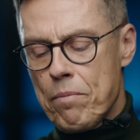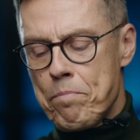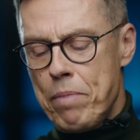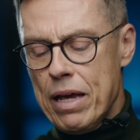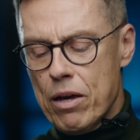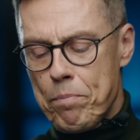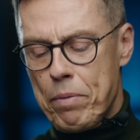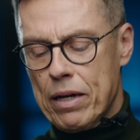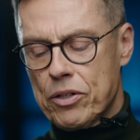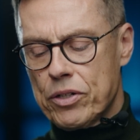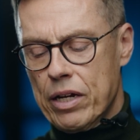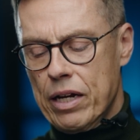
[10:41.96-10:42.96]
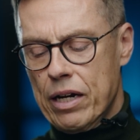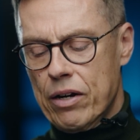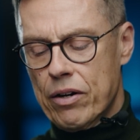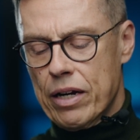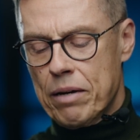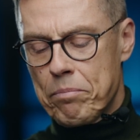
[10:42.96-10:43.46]
bigger picture
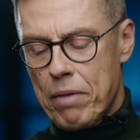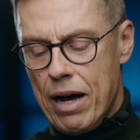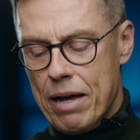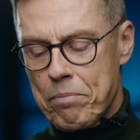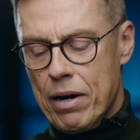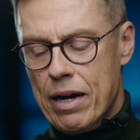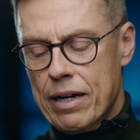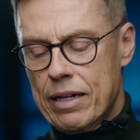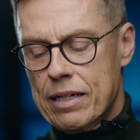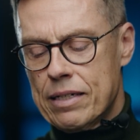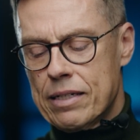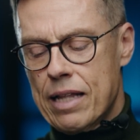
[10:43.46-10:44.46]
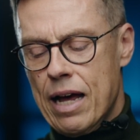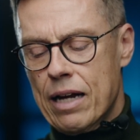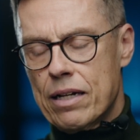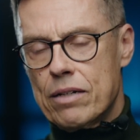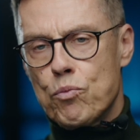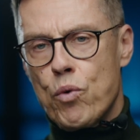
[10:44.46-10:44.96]
here, in my mind, is
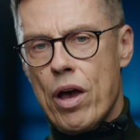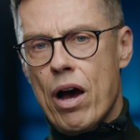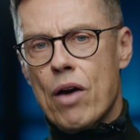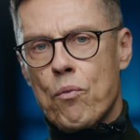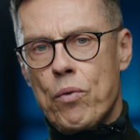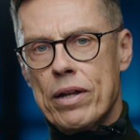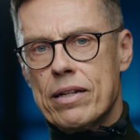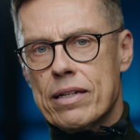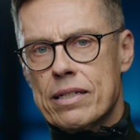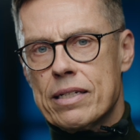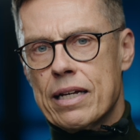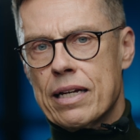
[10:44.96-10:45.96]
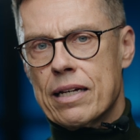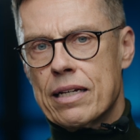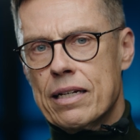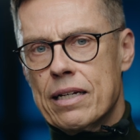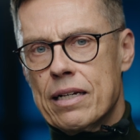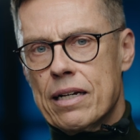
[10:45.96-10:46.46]
that we are witnessing
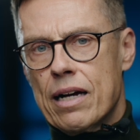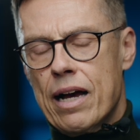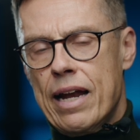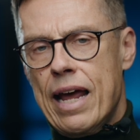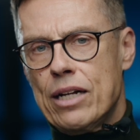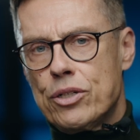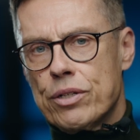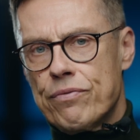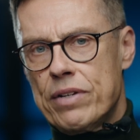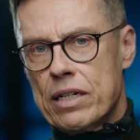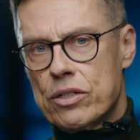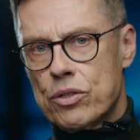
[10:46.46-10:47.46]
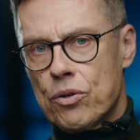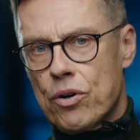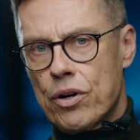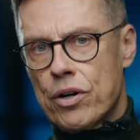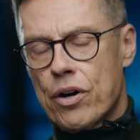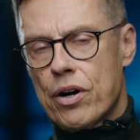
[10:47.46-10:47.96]
an age of
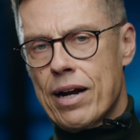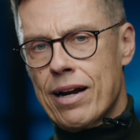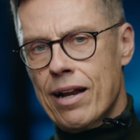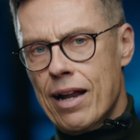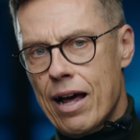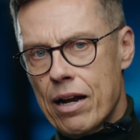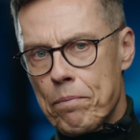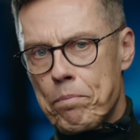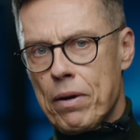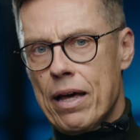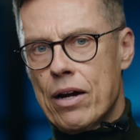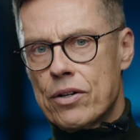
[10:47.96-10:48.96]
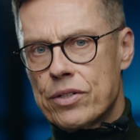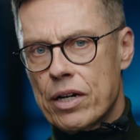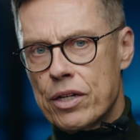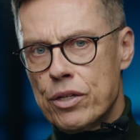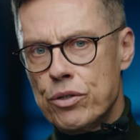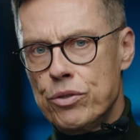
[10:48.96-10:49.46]
disorder, and a lot of players are
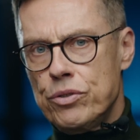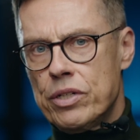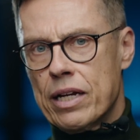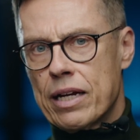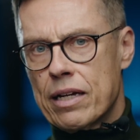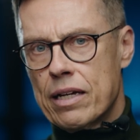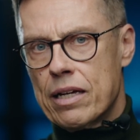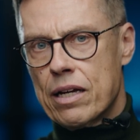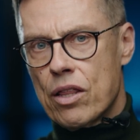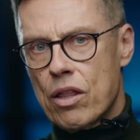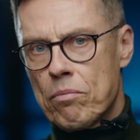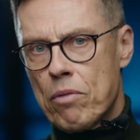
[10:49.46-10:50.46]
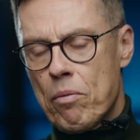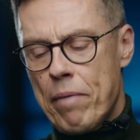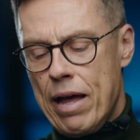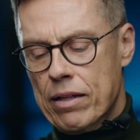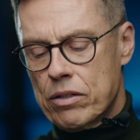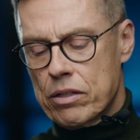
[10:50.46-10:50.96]
using the
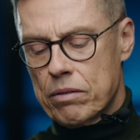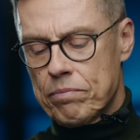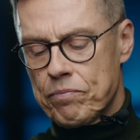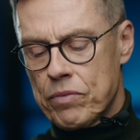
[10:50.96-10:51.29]
momentum.